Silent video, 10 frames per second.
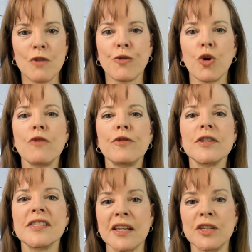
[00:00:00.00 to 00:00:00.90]
For over a
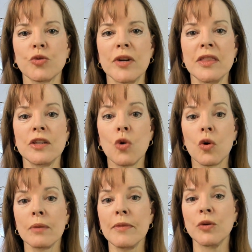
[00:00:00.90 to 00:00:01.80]
century, the
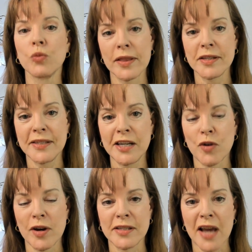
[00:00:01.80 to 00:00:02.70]
norm in real estate
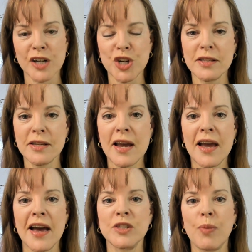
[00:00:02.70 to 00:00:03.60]
transactions
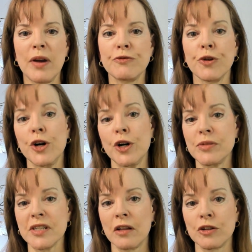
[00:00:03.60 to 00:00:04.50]
has been for home
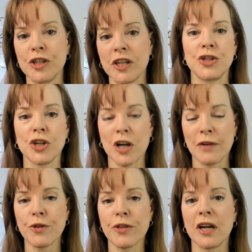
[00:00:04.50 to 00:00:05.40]
sellers to
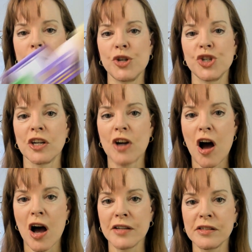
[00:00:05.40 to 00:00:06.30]
cover the commission
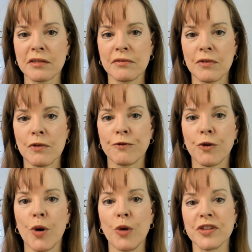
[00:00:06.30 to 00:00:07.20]
costs for
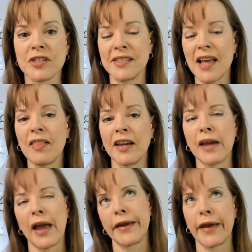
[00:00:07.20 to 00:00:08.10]
both the
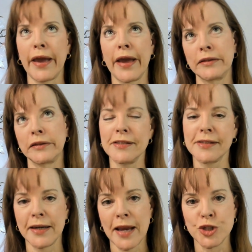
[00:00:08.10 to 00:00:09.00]
selling, aka
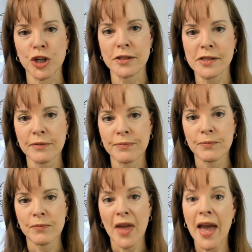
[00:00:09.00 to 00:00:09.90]
listing agents,
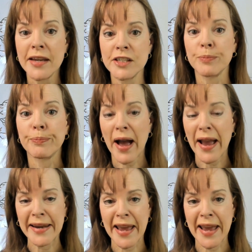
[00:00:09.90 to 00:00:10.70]
and buying